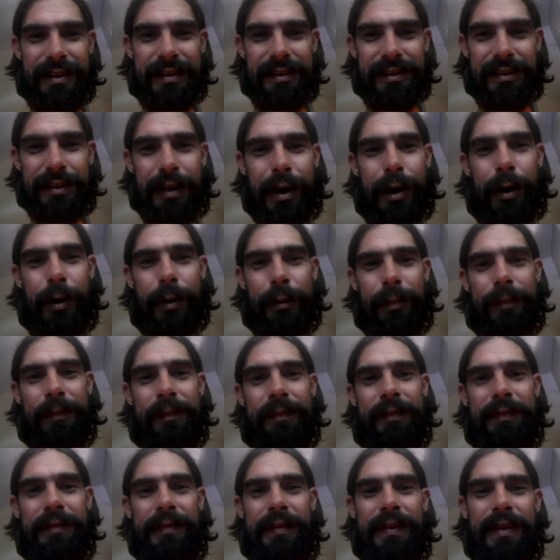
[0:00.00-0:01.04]
So
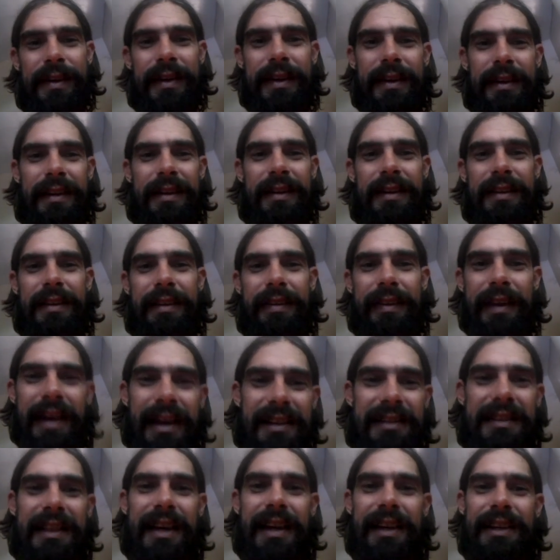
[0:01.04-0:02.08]

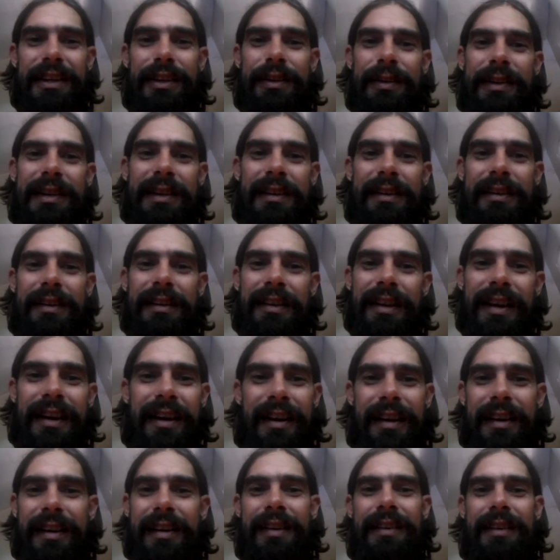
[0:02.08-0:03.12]
that's how you
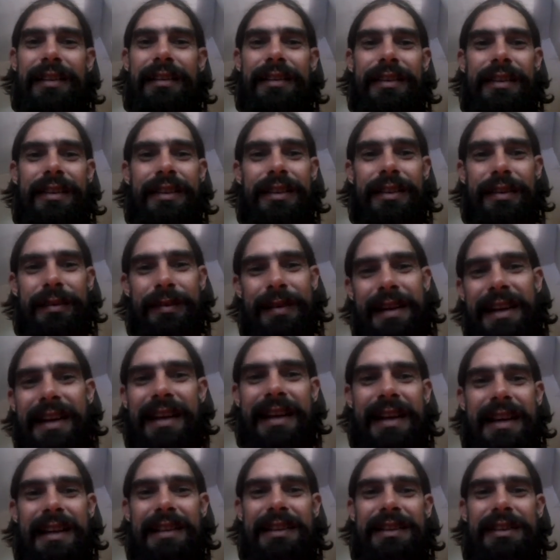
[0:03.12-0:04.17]
interlock 3
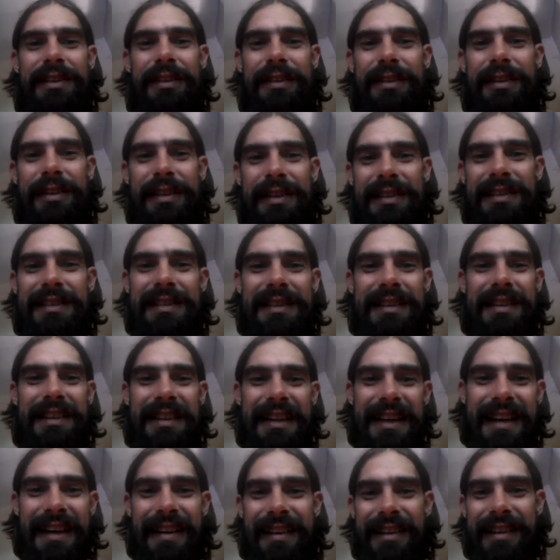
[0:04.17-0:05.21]
ANSUL hoods
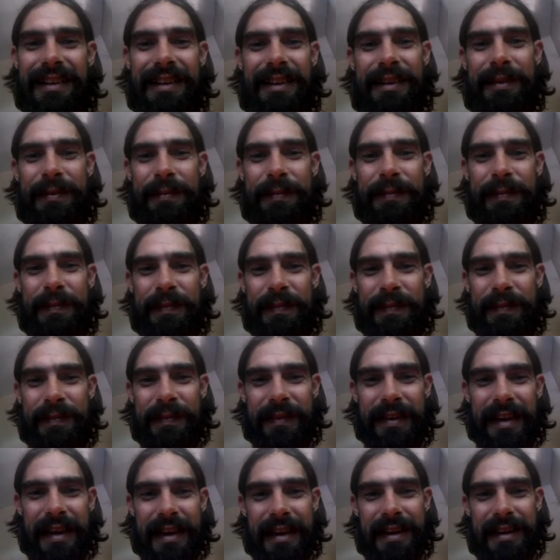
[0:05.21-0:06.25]
together
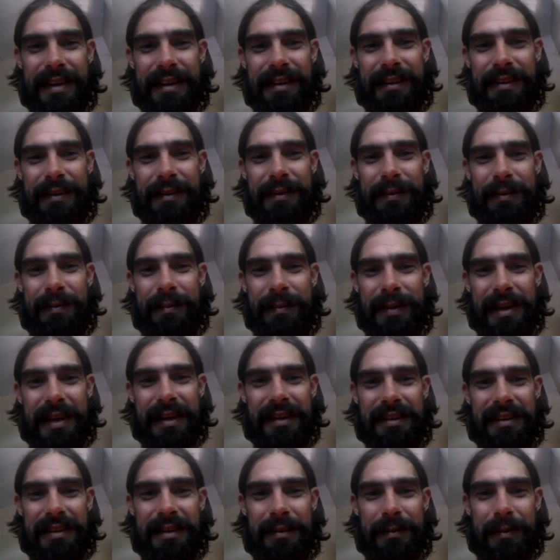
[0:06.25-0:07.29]
and
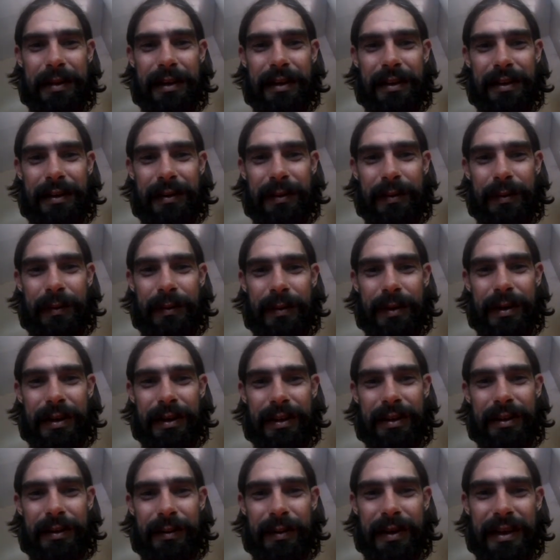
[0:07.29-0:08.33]
make them all
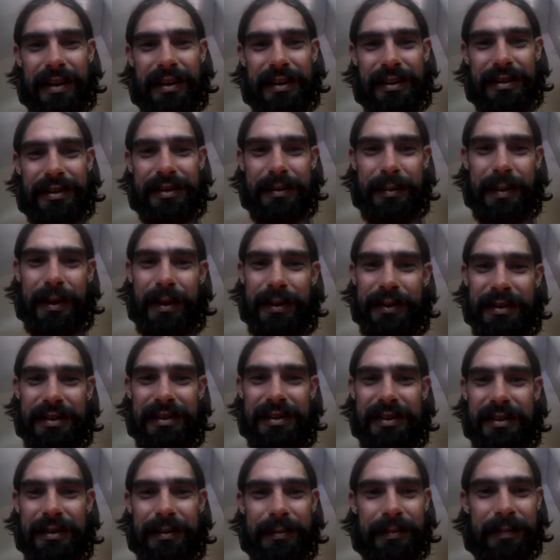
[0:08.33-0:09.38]
work the way they're
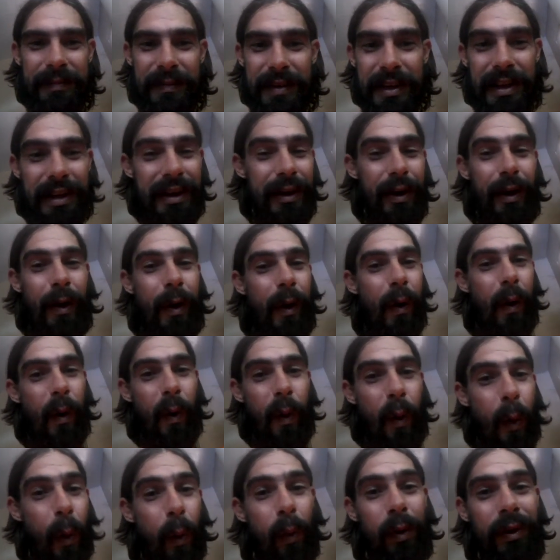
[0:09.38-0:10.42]
supposed to.
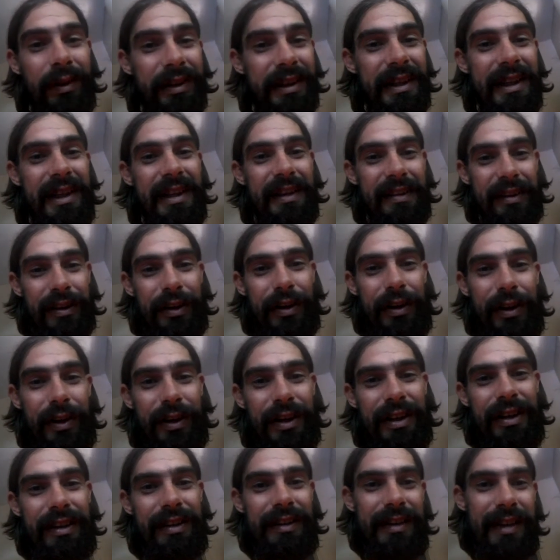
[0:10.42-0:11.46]
Only the
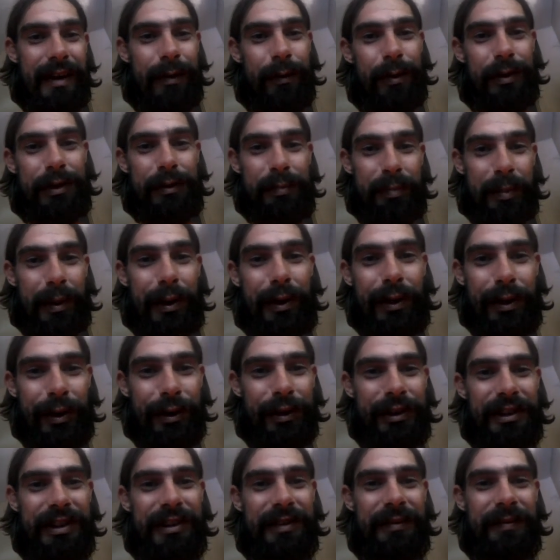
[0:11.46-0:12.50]
hood that was
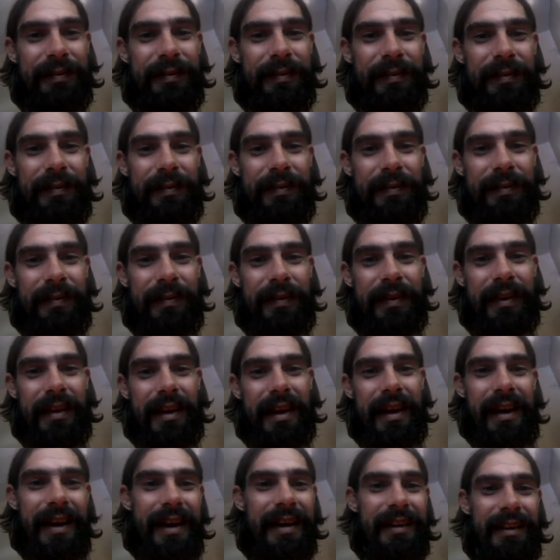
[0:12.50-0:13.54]
pulled
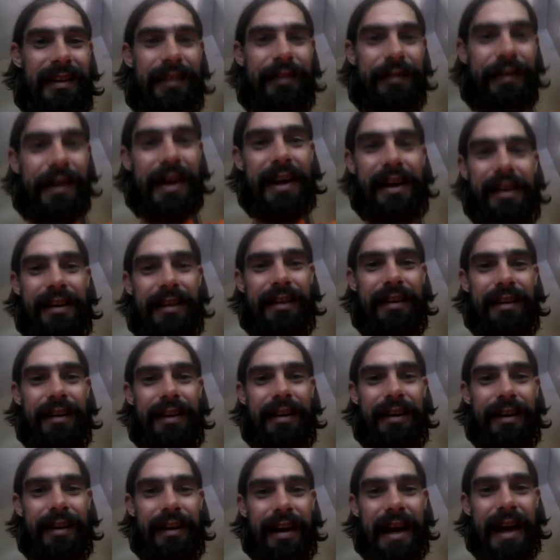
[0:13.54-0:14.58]
had
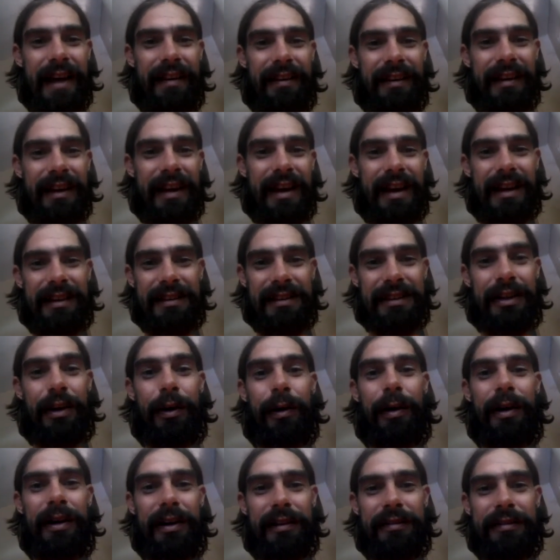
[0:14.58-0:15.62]
the gas
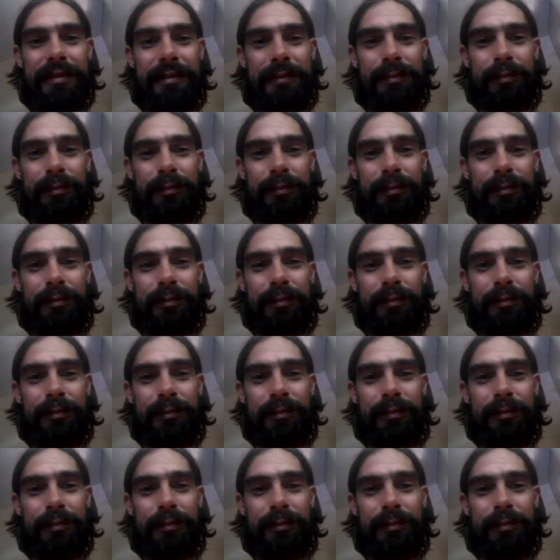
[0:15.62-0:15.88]
go off.